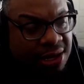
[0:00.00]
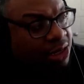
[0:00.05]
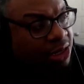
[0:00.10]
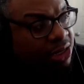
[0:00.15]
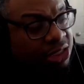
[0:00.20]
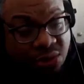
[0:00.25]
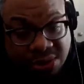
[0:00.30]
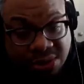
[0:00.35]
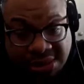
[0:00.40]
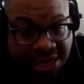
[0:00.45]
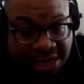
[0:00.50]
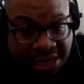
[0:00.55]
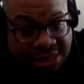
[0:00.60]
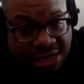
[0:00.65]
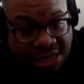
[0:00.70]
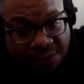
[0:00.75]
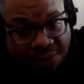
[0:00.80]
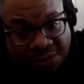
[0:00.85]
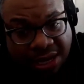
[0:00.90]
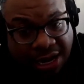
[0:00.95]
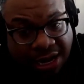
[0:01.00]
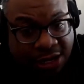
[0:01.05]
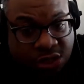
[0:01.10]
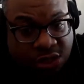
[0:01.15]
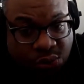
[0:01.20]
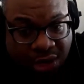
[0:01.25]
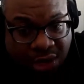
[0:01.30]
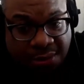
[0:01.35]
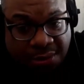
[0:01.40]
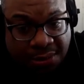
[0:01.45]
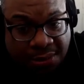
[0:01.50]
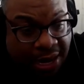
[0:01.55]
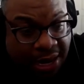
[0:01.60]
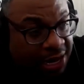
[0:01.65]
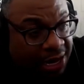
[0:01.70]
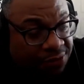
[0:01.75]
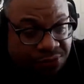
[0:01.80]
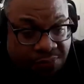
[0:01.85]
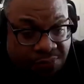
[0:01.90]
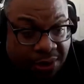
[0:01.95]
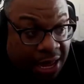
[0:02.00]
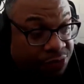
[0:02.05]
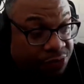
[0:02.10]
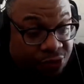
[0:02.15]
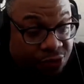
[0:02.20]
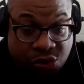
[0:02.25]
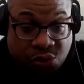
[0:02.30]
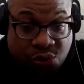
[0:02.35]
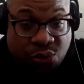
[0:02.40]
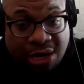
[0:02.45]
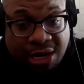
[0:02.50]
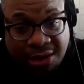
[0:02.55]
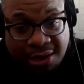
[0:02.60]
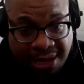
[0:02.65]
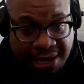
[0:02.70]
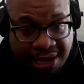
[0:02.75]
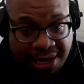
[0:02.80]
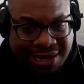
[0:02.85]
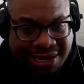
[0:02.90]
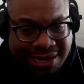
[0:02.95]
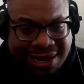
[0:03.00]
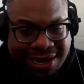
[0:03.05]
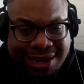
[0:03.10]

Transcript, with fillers: She'll say something like twenty, like like for twenty minutes.